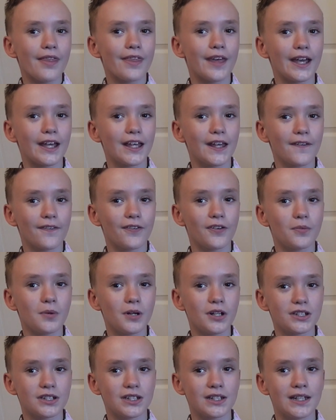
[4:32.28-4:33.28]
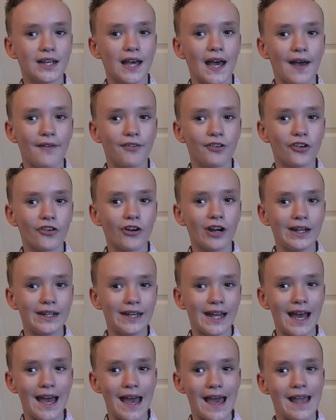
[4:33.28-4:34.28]
Thank you for watching. Have a great
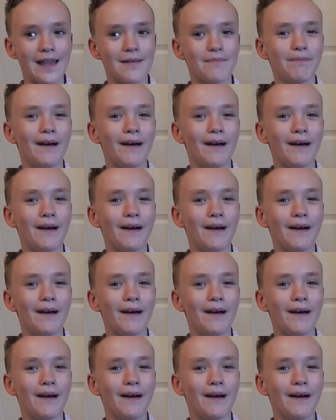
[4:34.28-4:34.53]
day.